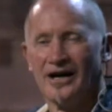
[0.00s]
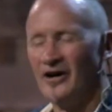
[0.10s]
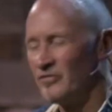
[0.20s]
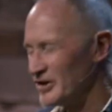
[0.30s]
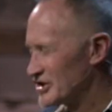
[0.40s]

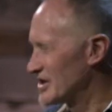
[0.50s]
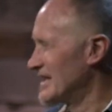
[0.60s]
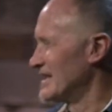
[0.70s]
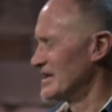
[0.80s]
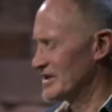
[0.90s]
of
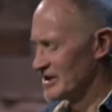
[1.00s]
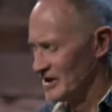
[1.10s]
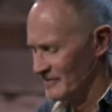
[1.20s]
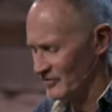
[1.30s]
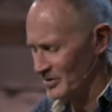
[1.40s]
retaining
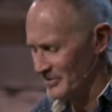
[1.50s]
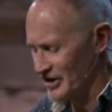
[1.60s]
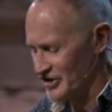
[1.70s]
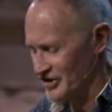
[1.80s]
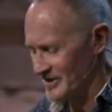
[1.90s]

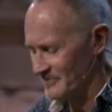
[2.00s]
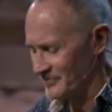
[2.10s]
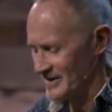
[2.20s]
information.